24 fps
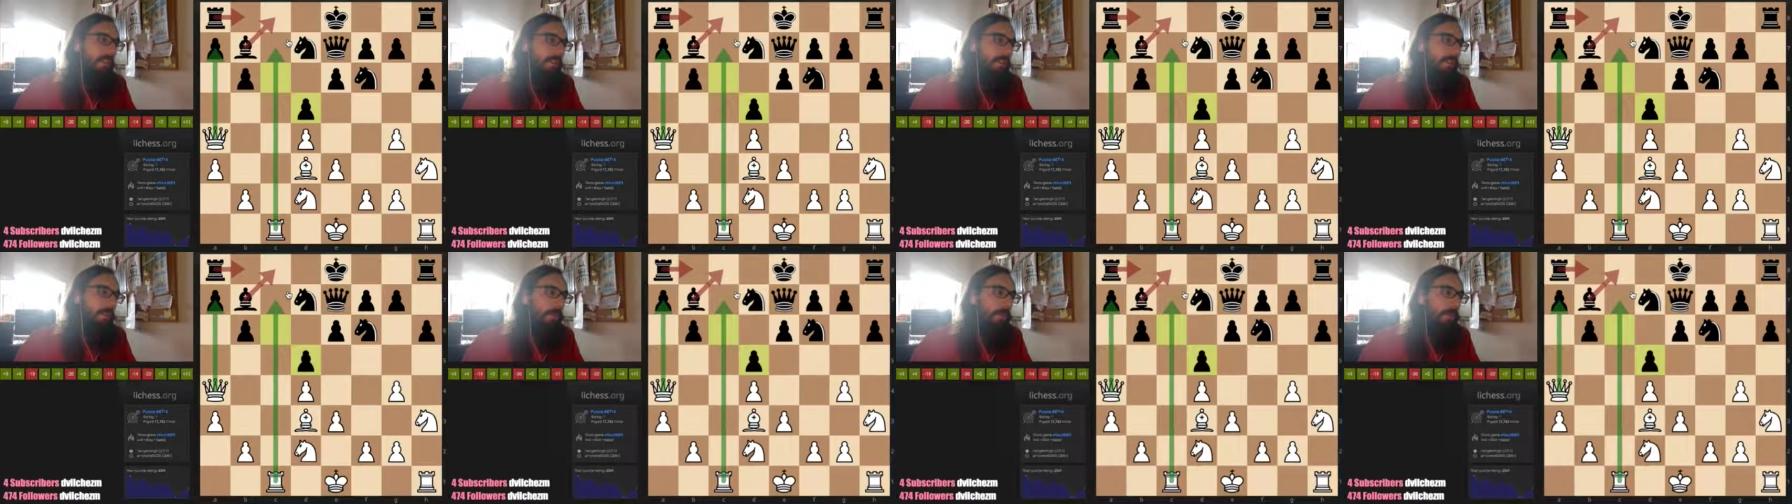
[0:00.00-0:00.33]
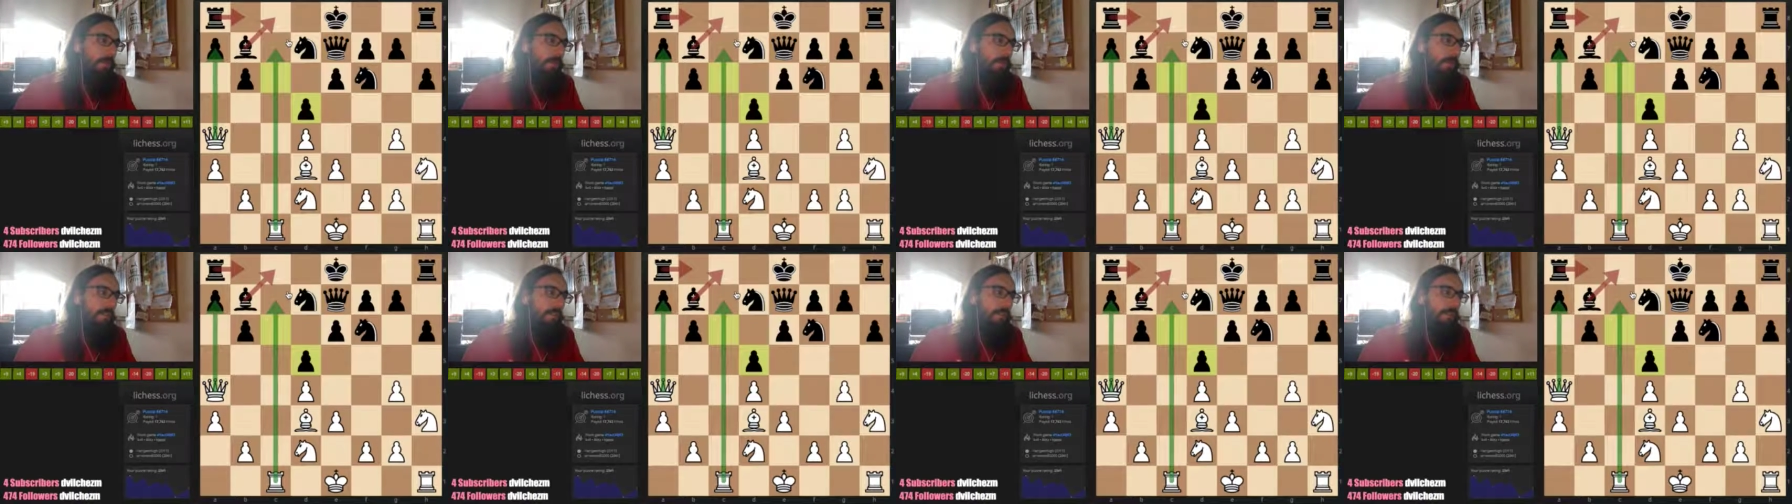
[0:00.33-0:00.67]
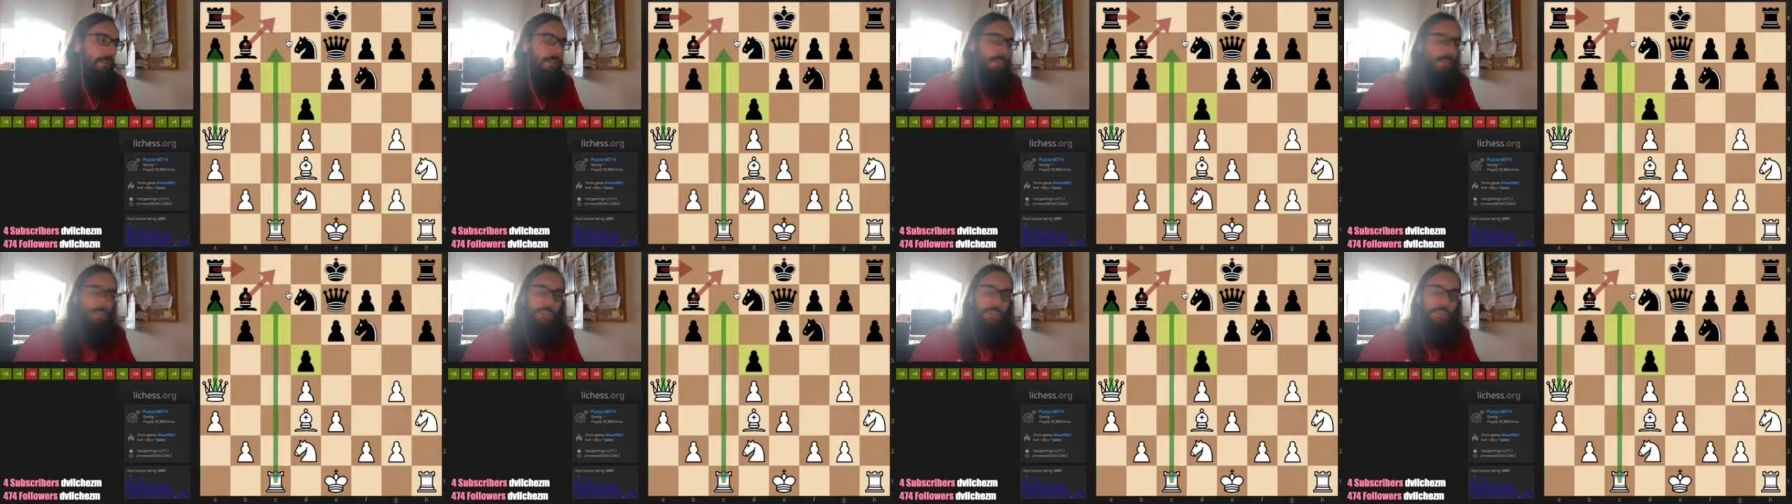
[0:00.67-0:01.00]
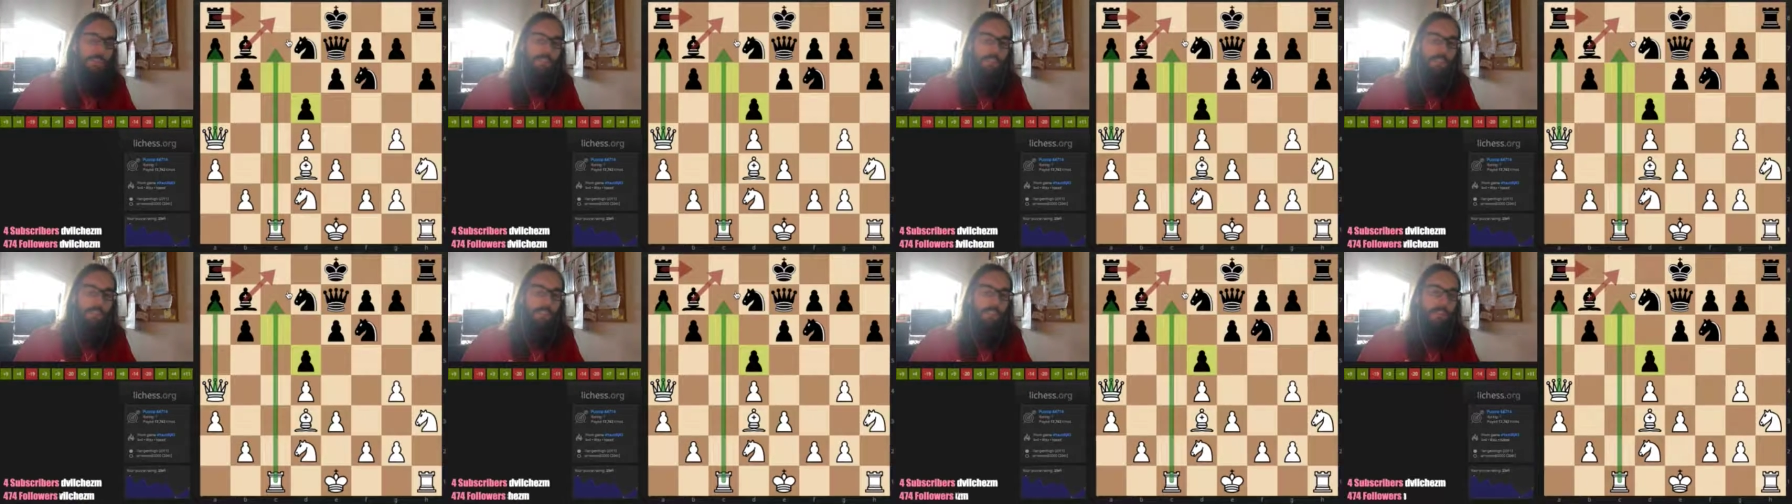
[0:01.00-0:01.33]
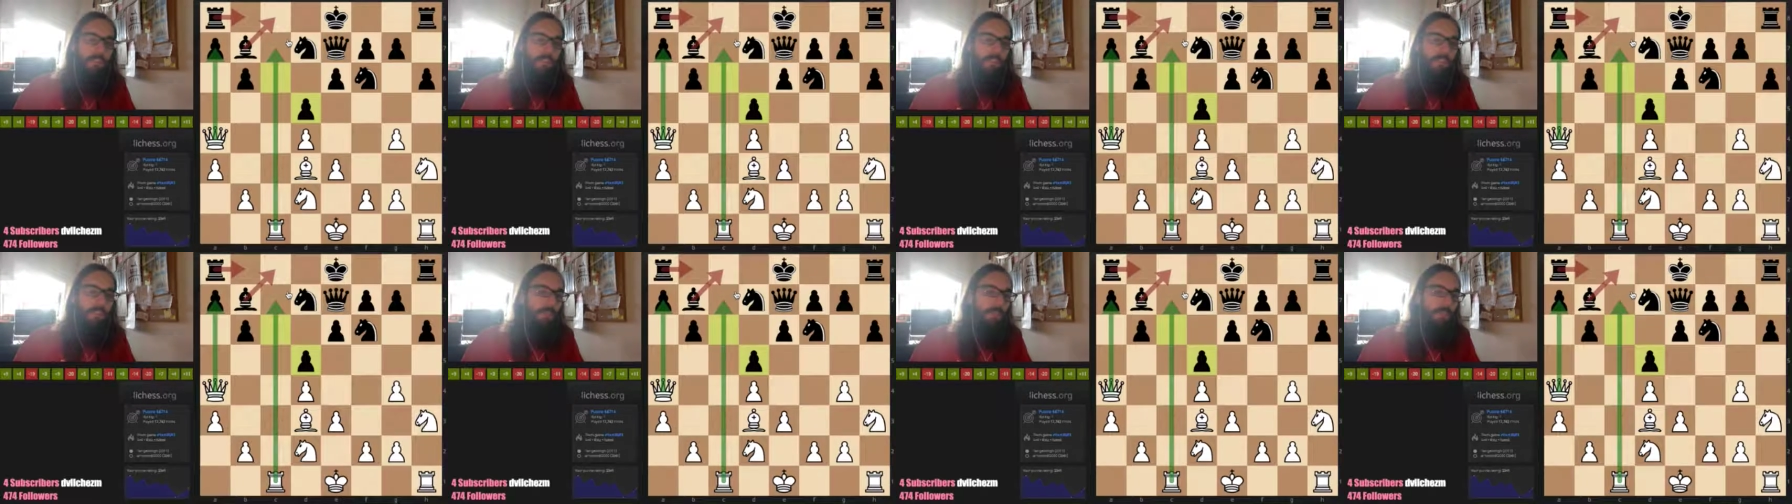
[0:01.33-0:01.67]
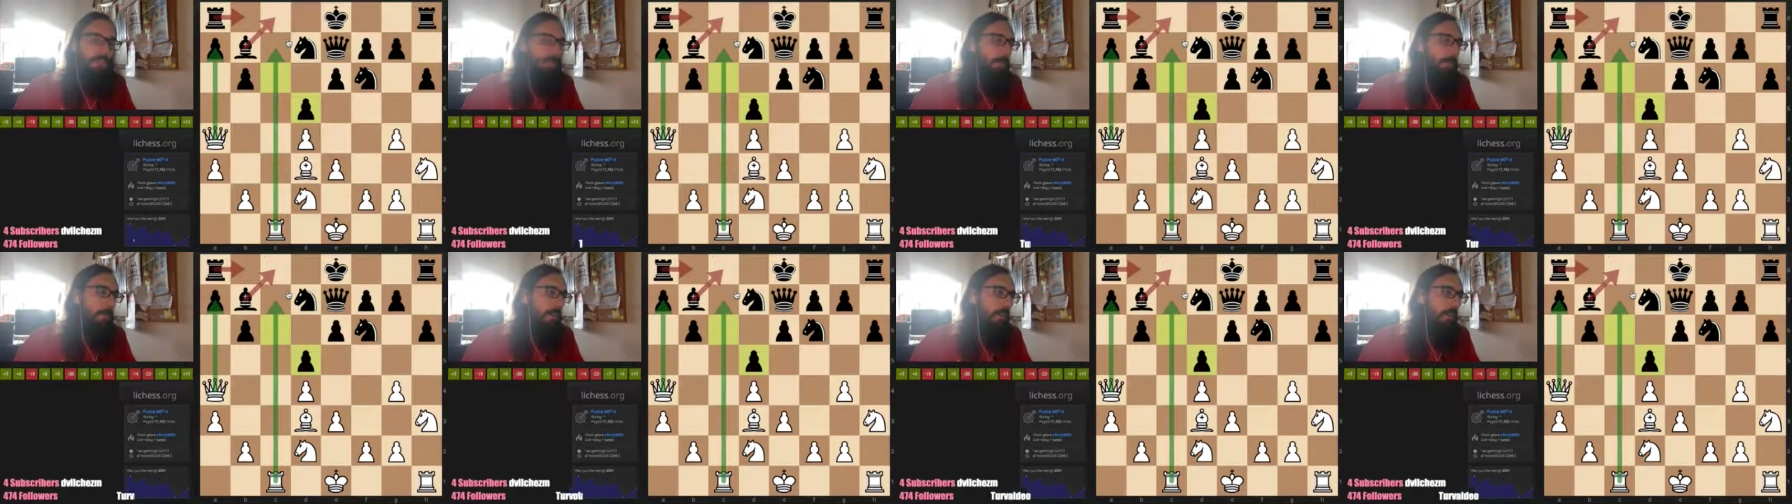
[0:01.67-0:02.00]
The queen is no longer defended
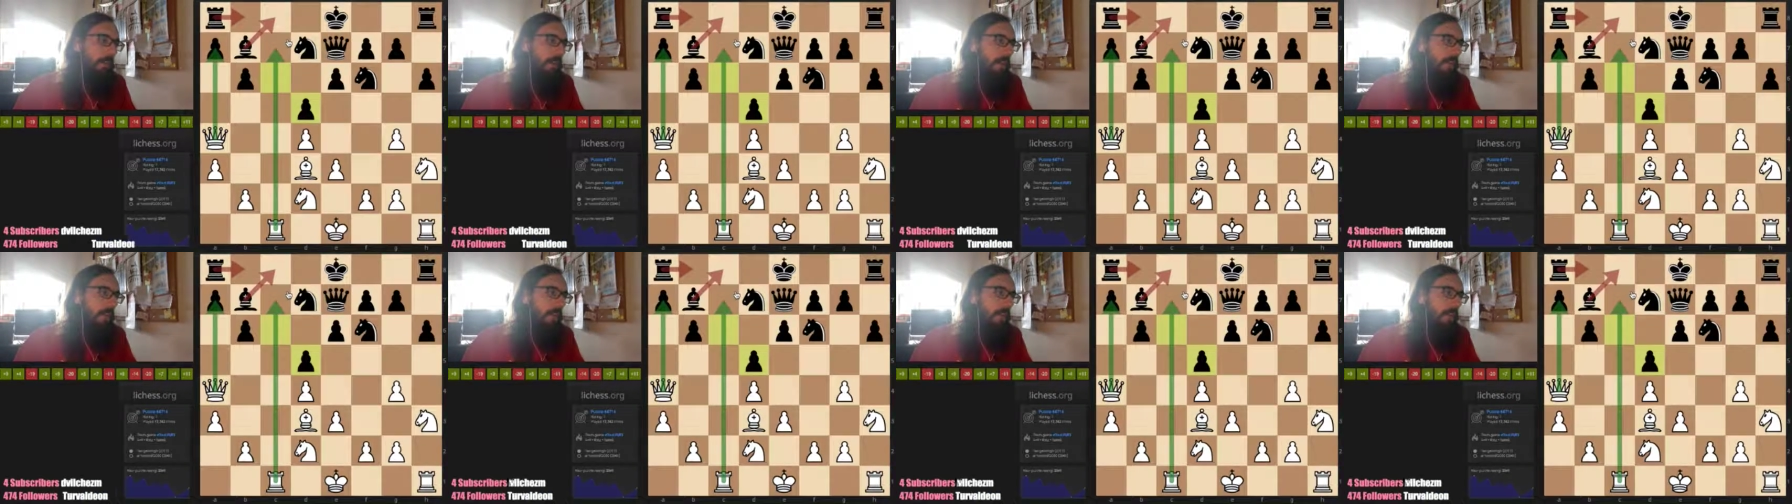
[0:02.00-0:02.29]
if black